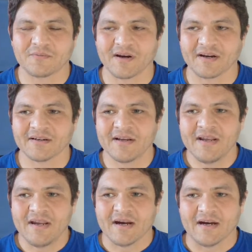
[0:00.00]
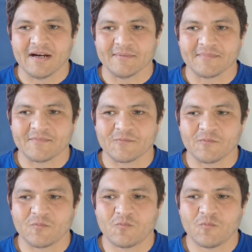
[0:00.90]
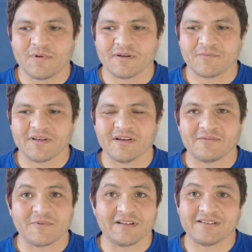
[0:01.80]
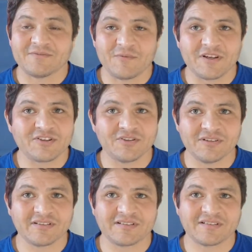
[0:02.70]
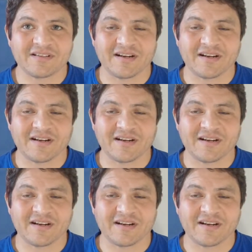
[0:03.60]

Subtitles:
Where um, we shouldn't,